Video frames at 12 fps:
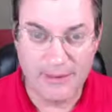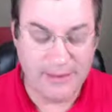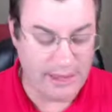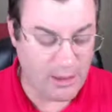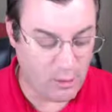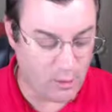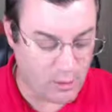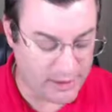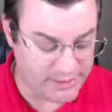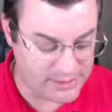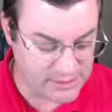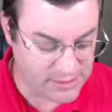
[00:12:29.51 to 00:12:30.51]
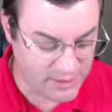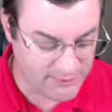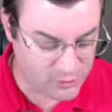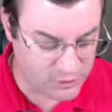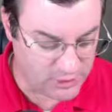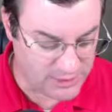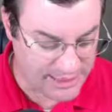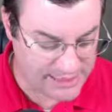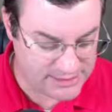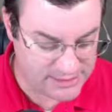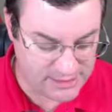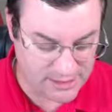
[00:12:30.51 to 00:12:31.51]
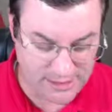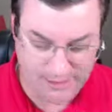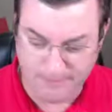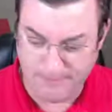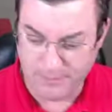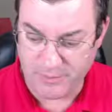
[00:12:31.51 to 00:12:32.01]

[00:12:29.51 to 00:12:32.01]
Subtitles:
Now, I discovered last time,